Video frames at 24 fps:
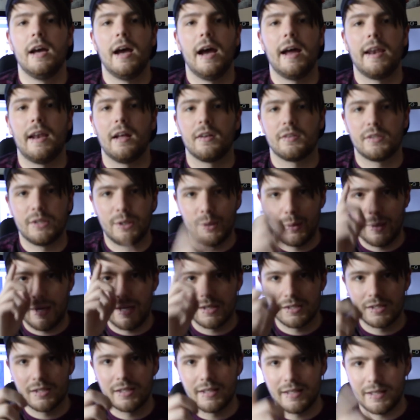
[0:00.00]
And I'll see you
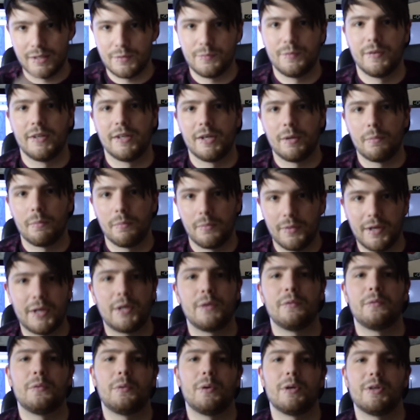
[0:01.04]
guys in the next video. Thank you for